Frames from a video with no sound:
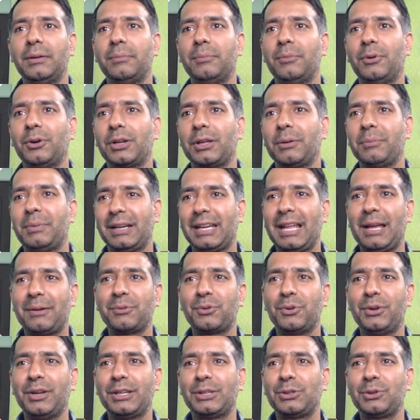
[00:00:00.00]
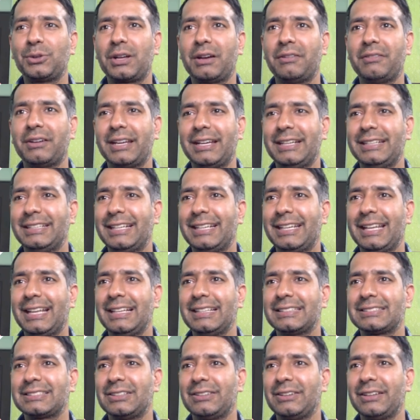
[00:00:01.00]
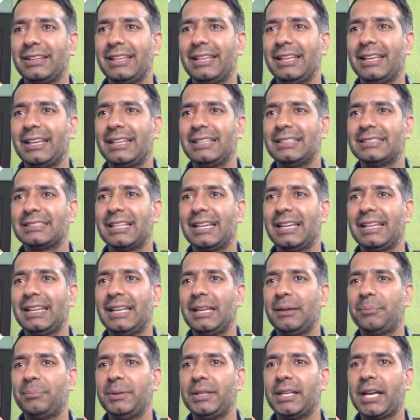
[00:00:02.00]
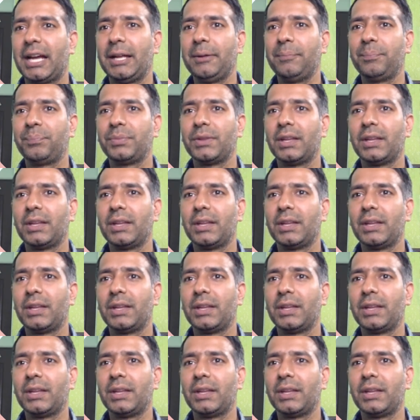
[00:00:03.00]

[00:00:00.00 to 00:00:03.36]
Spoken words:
Okay, but I'm going to cover in detail. So here is an API.